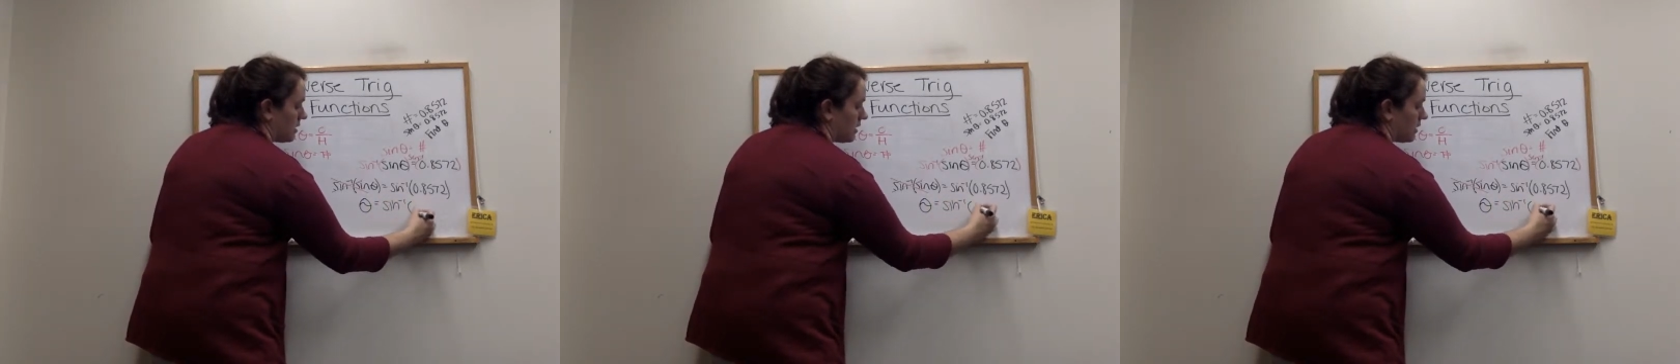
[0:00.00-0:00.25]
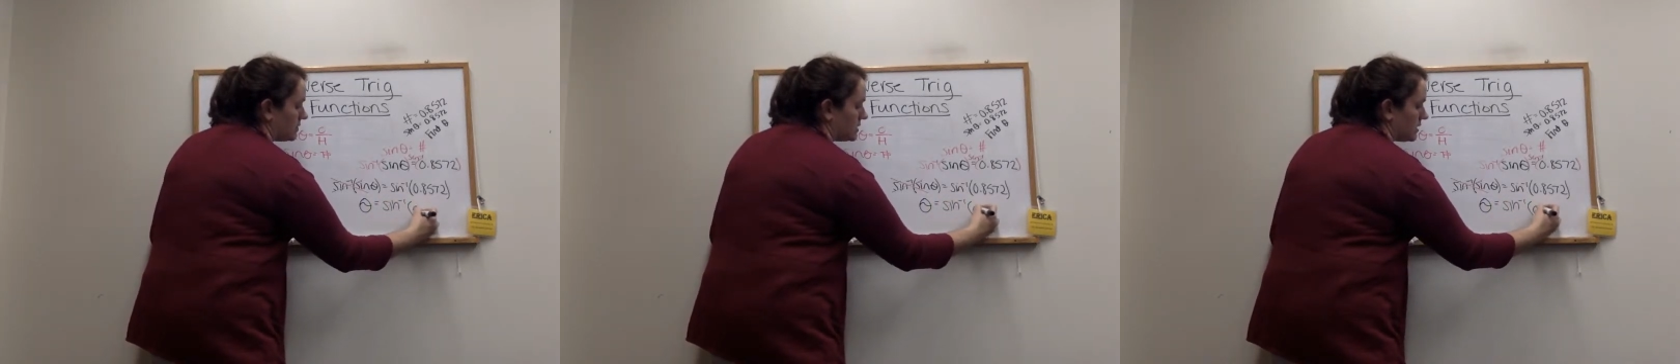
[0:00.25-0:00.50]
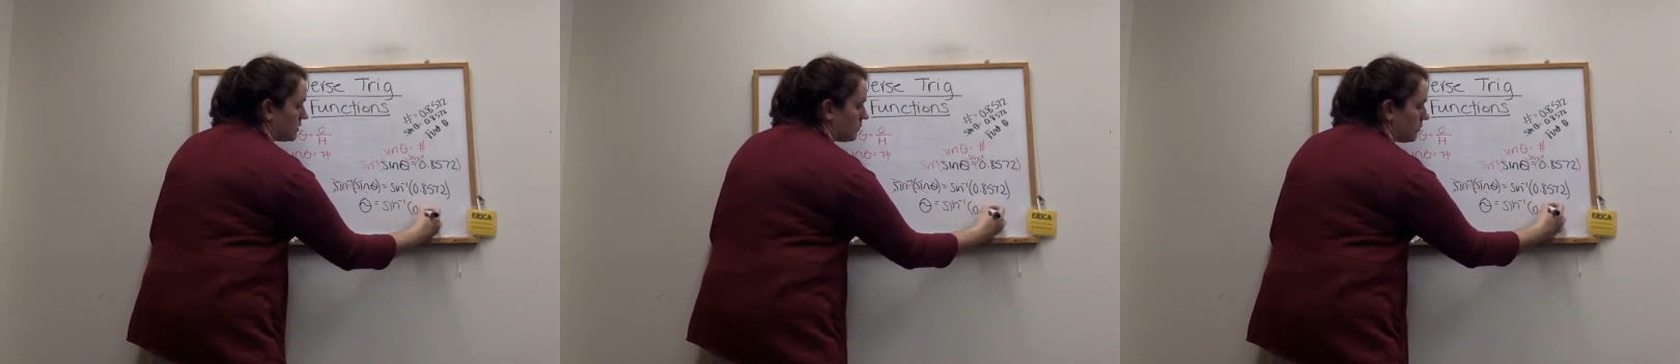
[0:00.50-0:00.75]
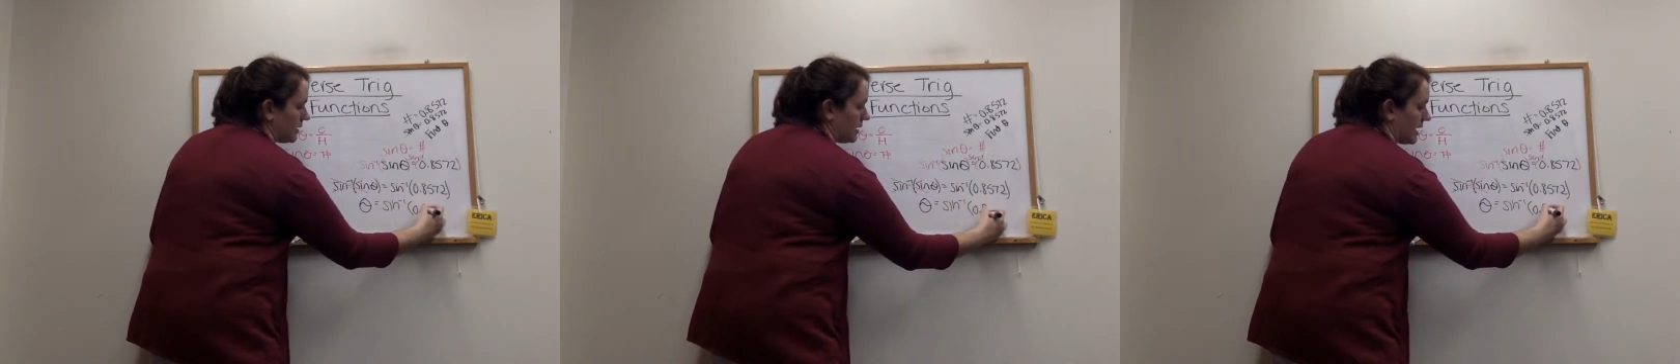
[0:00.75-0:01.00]
of
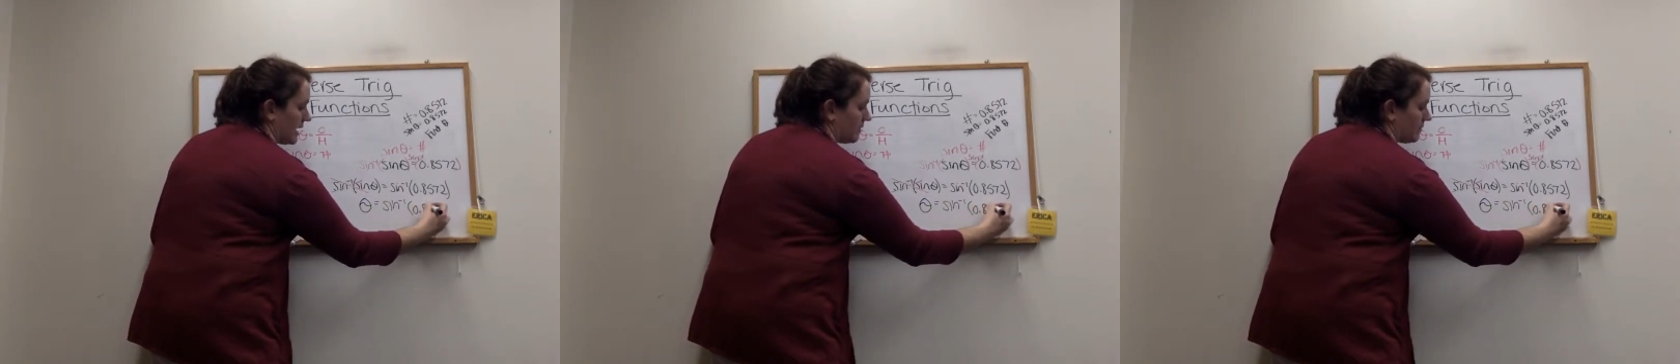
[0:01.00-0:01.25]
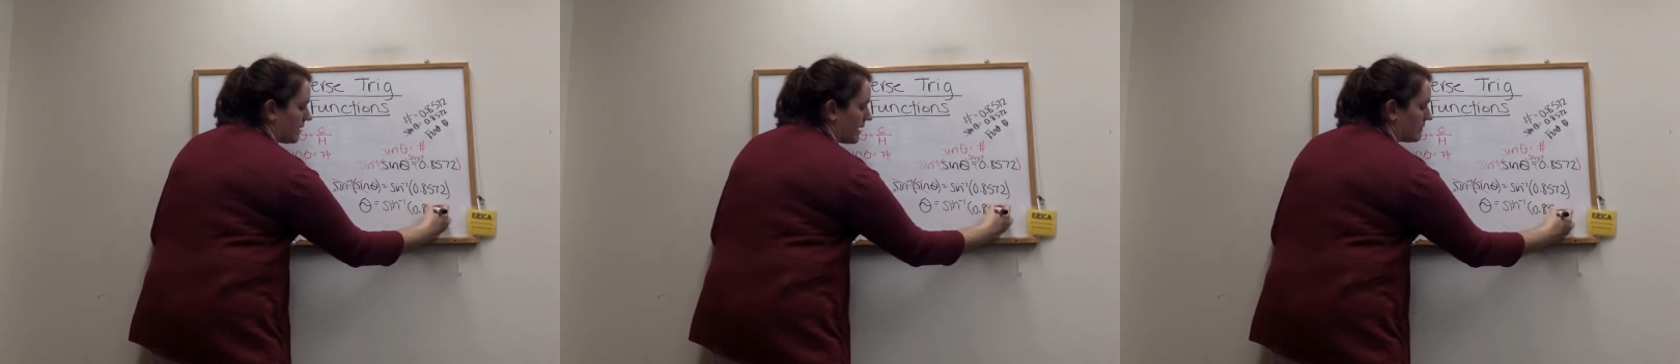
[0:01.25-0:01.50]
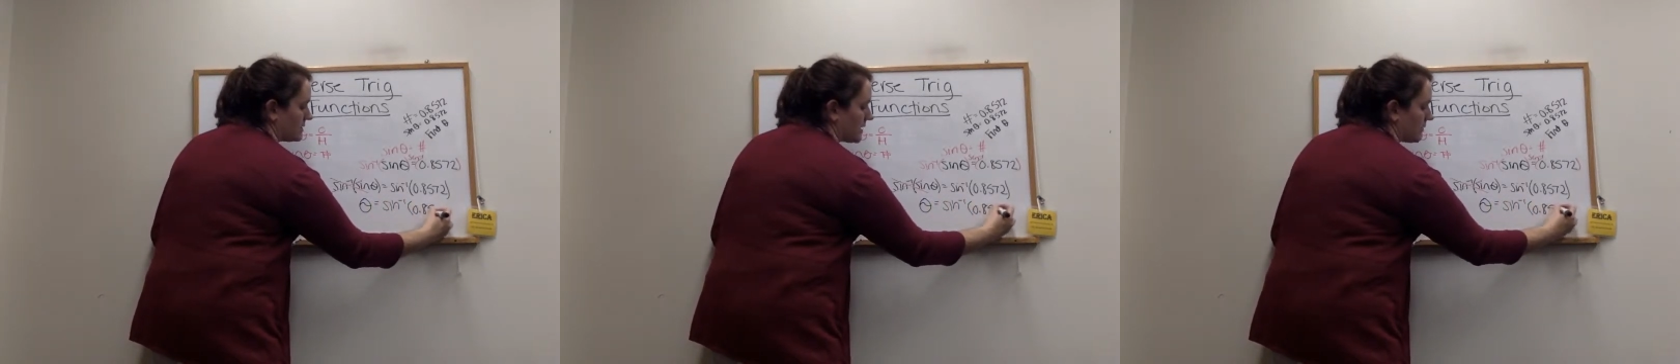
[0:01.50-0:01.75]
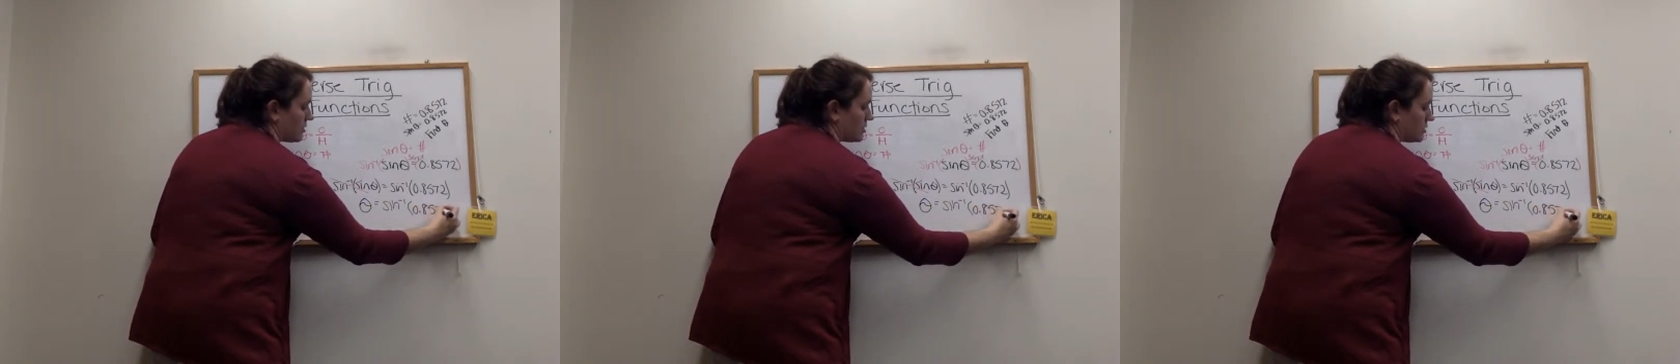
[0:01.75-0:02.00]

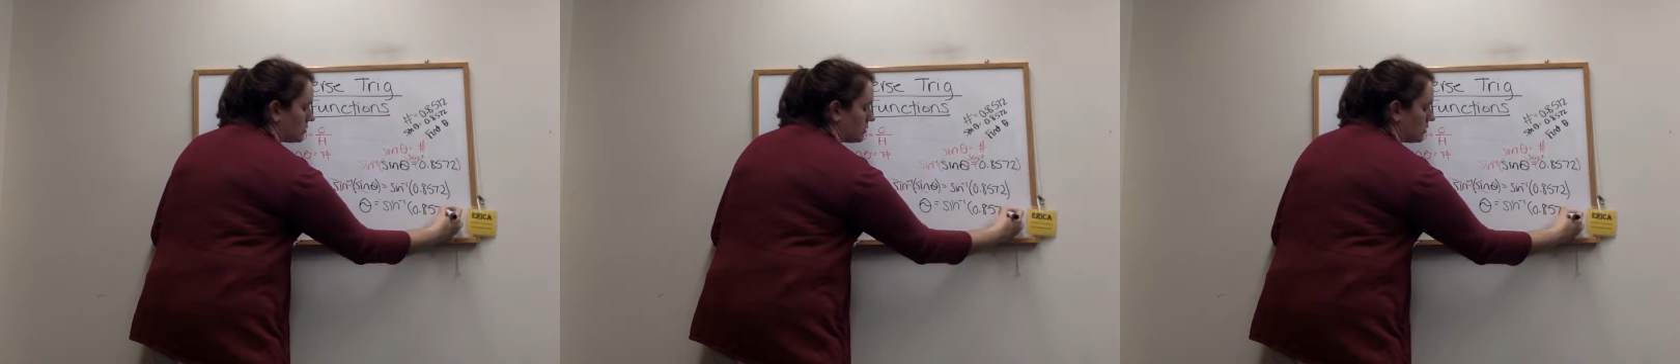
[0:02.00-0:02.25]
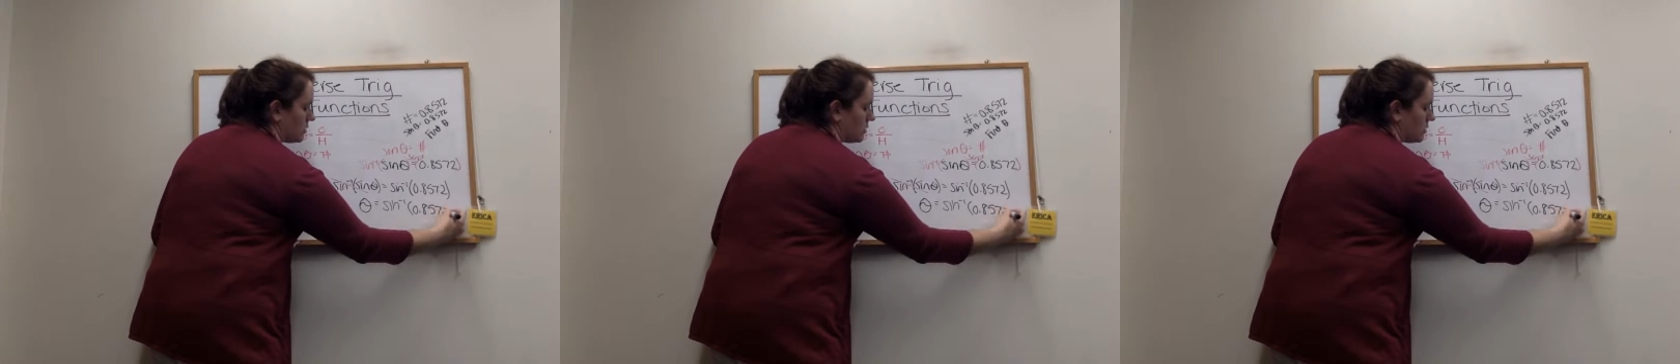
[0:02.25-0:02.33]
0.8572.